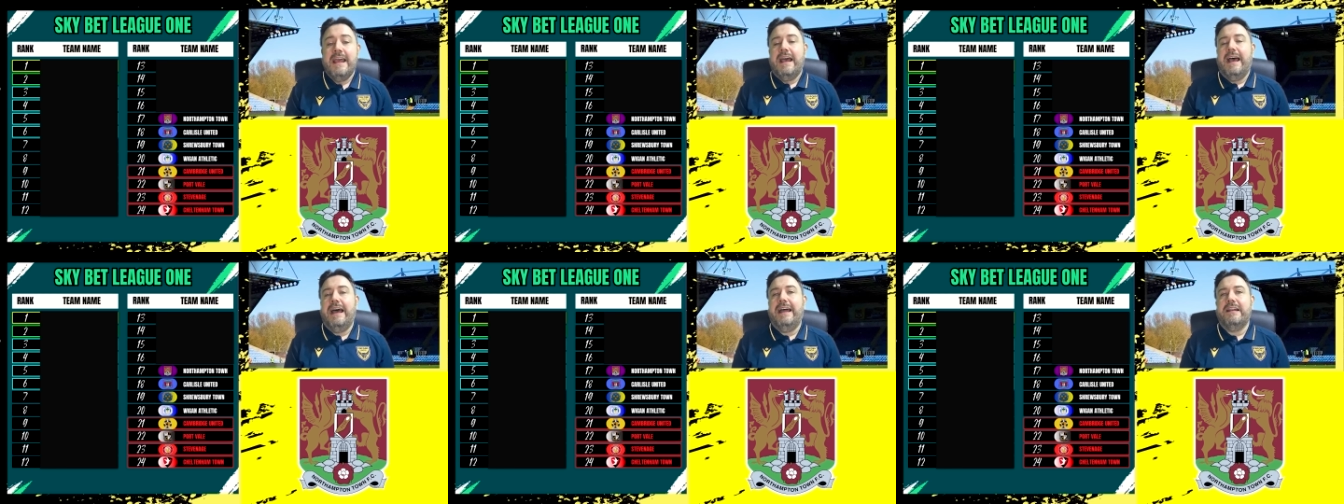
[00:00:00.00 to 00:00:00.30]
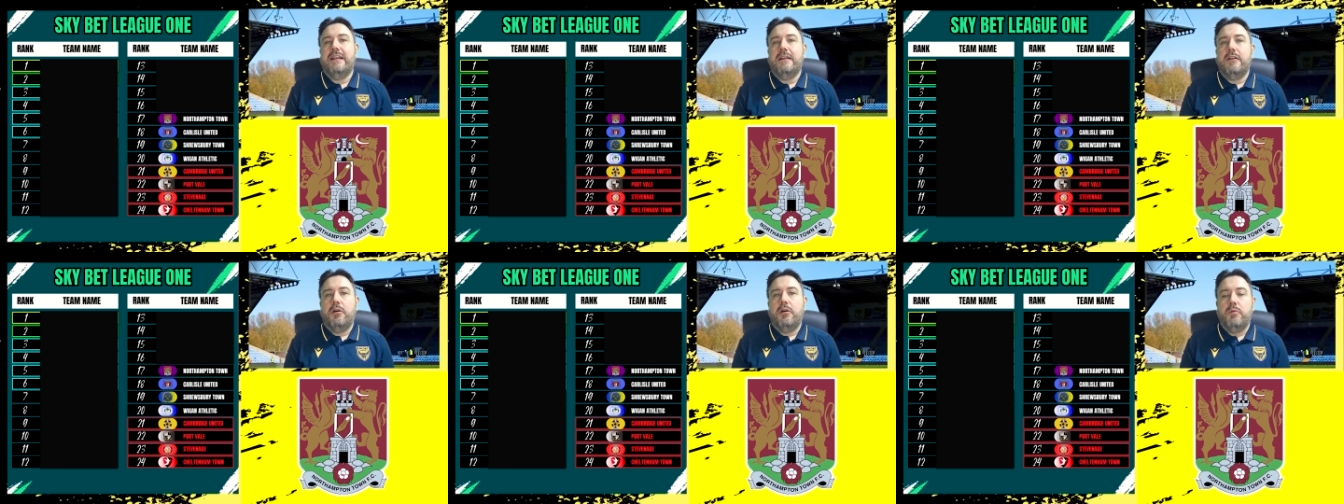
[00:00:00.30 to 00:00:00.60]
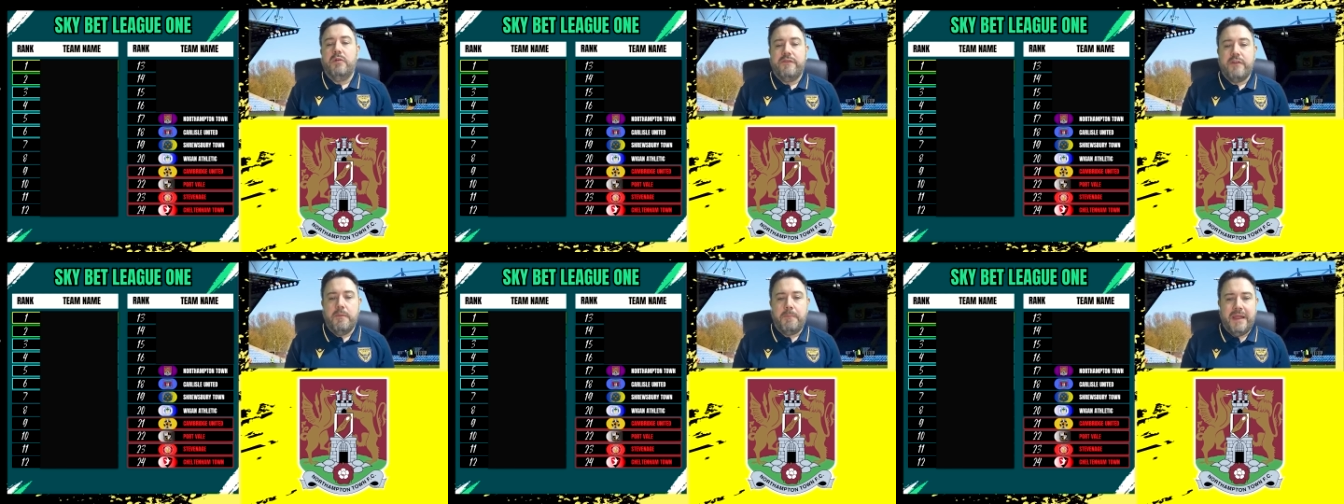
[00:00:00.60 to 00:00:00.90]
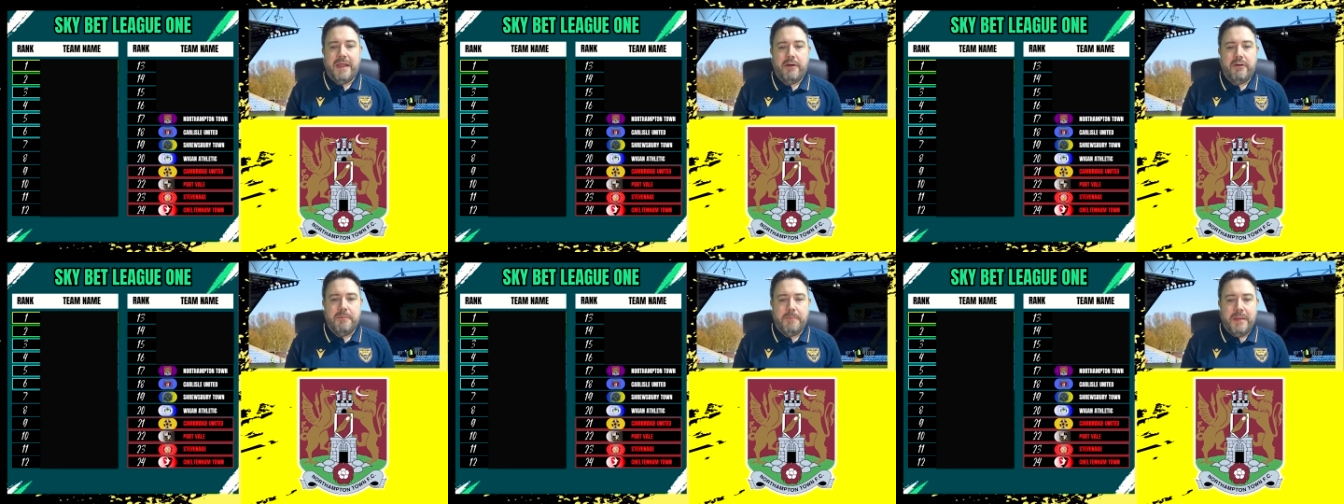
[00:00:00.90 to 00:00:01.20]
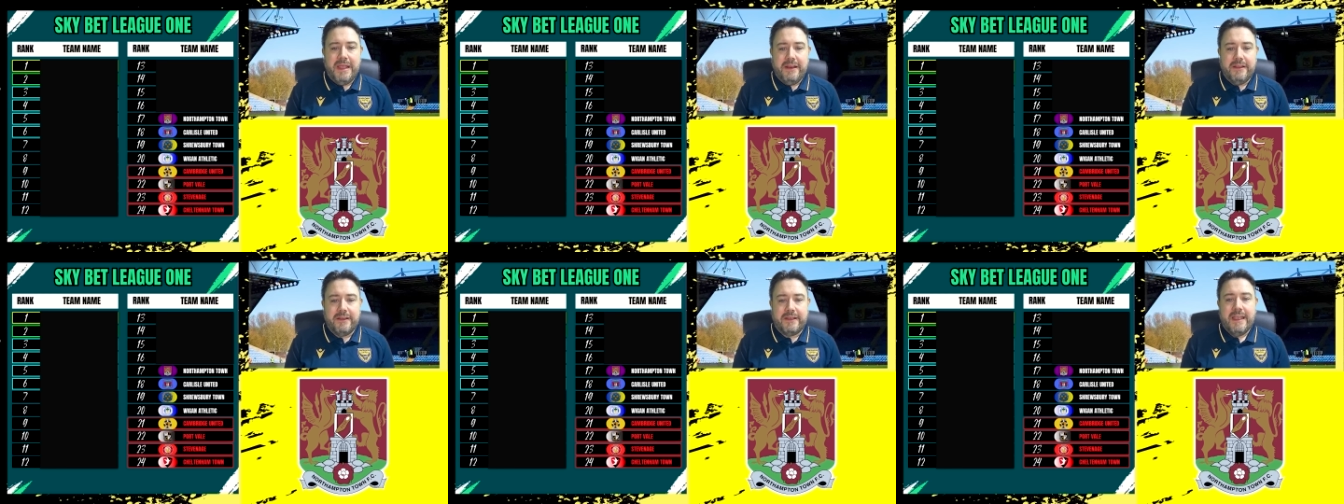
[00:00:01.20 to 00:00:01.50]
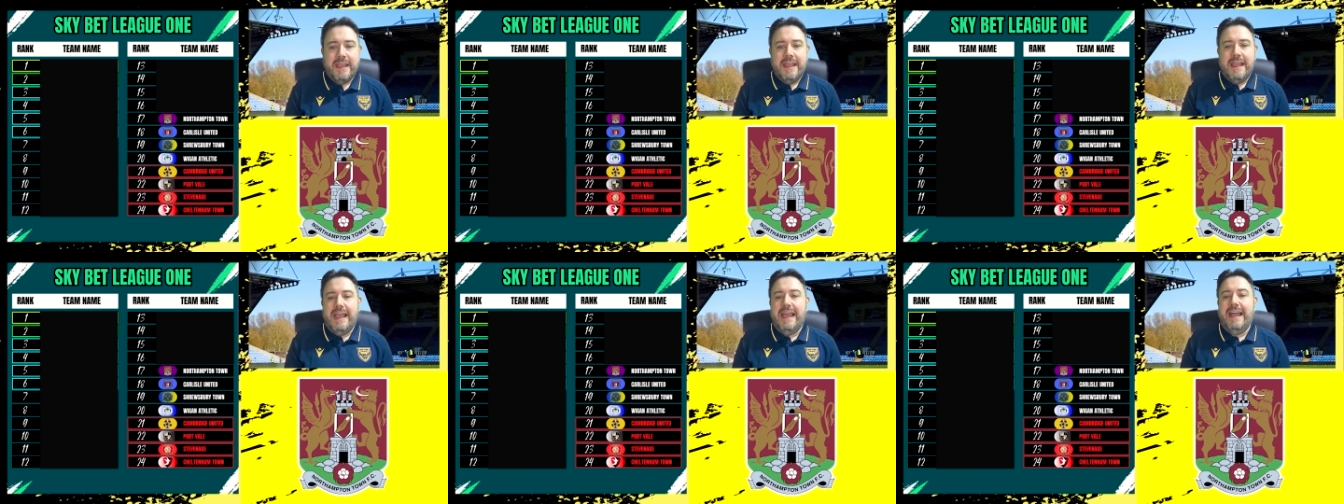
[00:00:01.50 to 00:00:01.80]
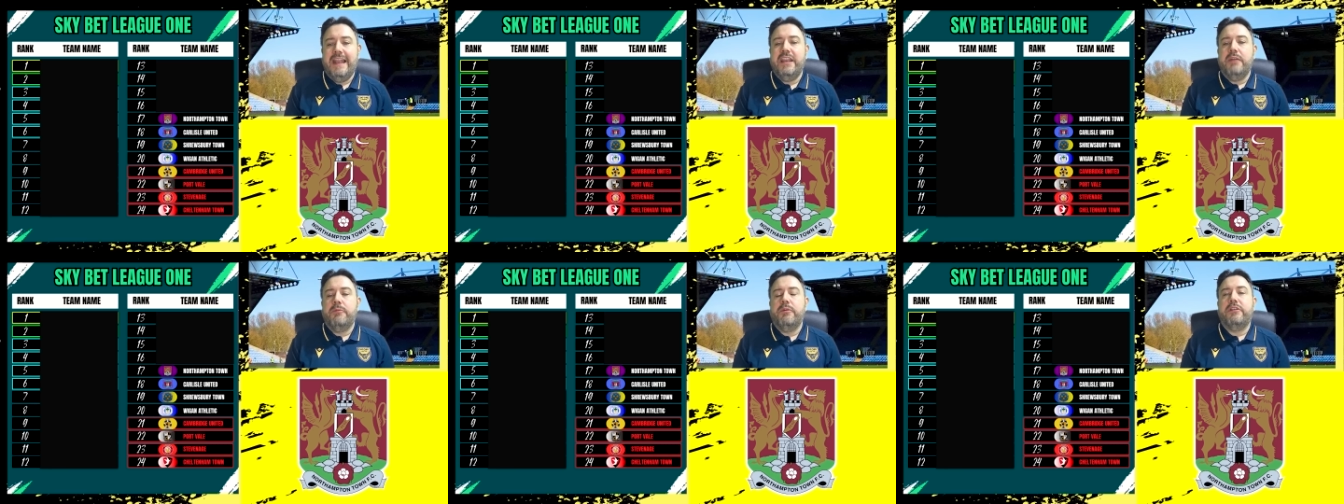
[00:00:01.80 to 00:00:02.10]
and along with a Perry Pinnock
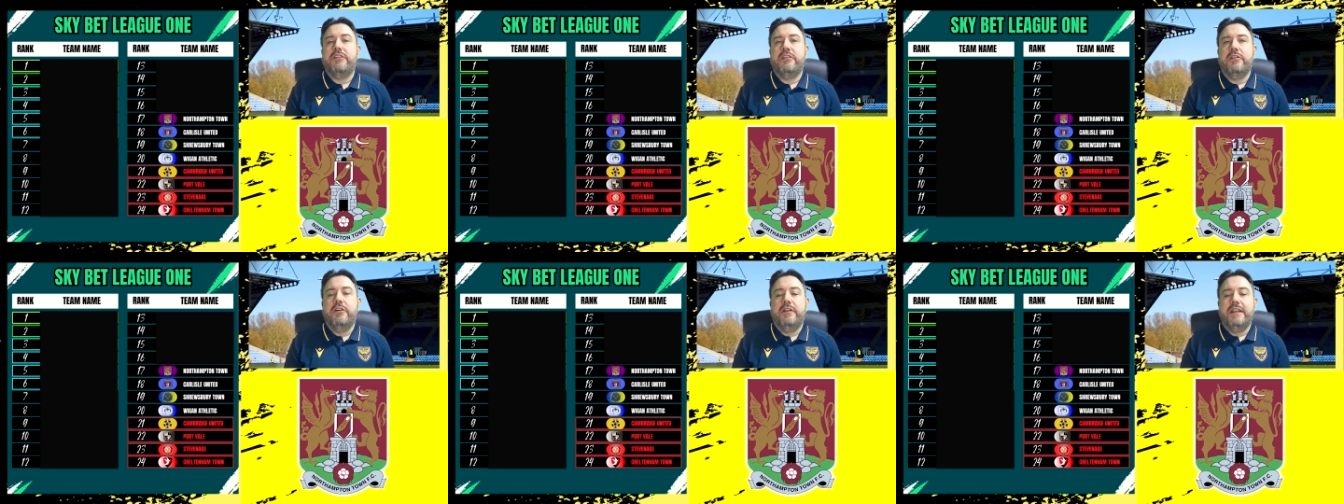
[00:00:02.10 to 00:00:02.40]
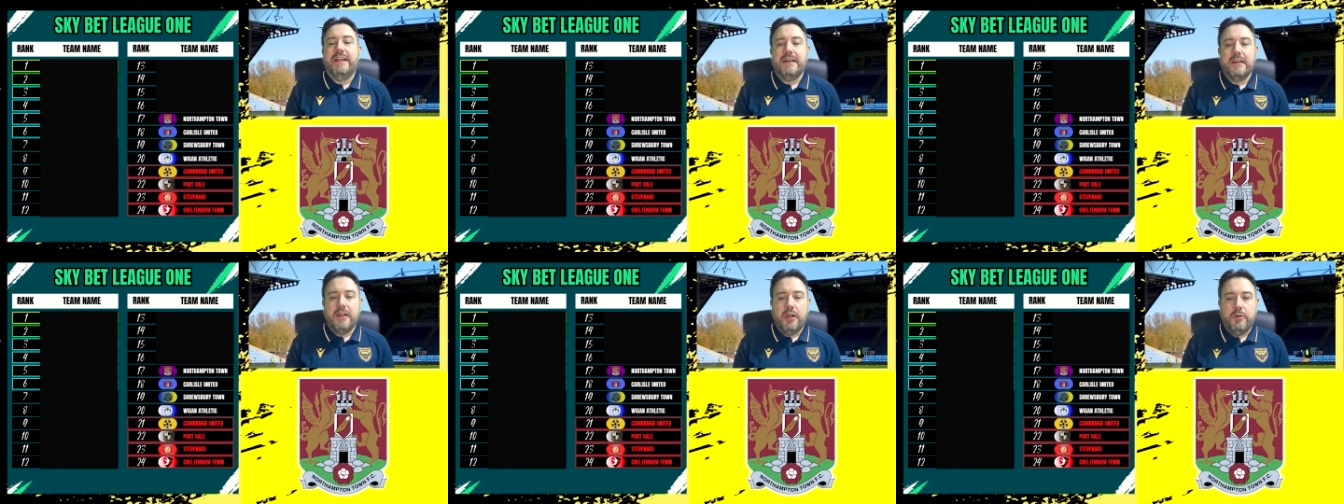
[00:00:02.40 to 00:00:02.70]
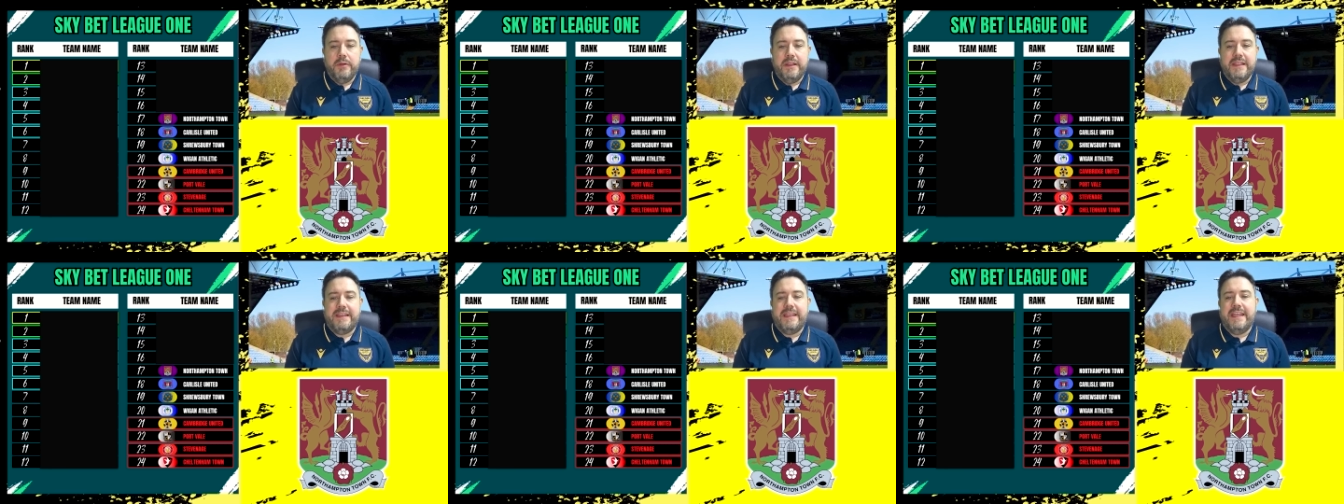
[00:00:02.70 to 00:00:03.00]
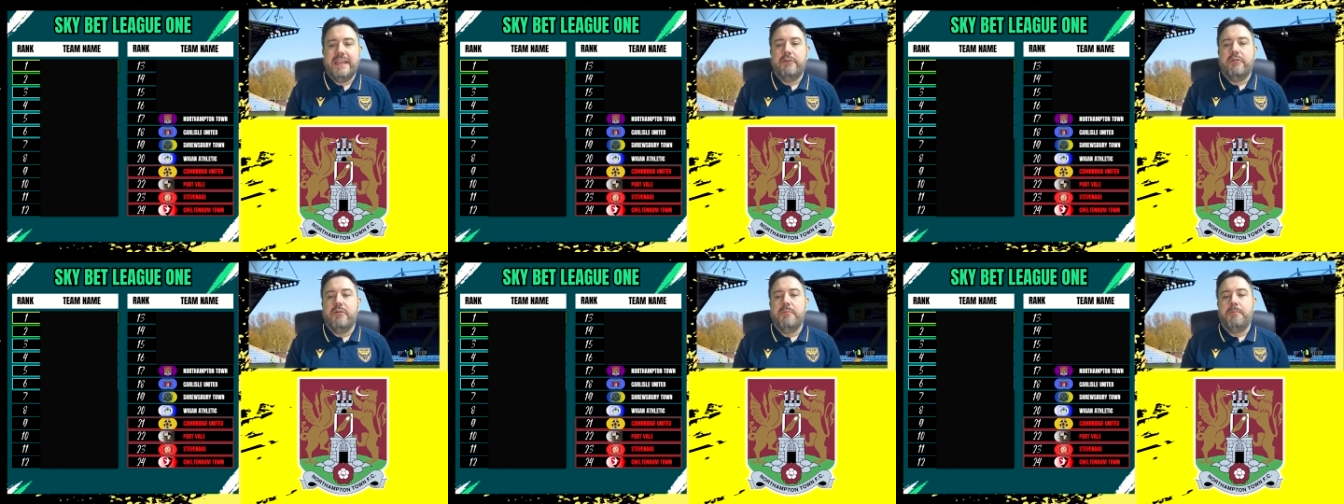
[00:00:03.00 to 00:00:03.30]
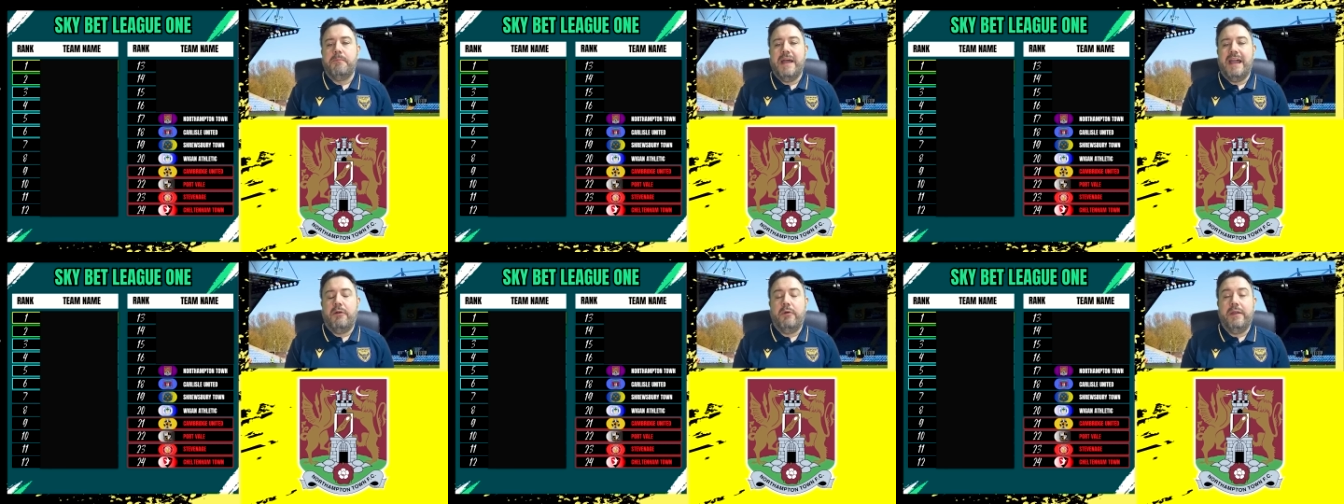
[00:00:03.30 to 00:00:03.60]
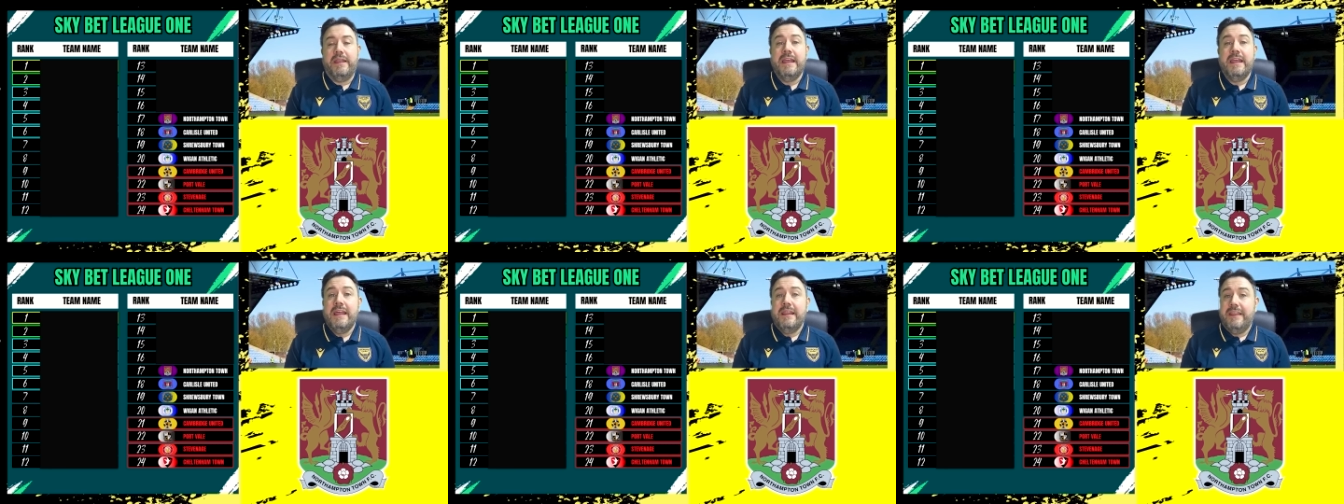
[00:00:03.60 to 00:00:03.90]
and the returning loanee Kieran Bowie,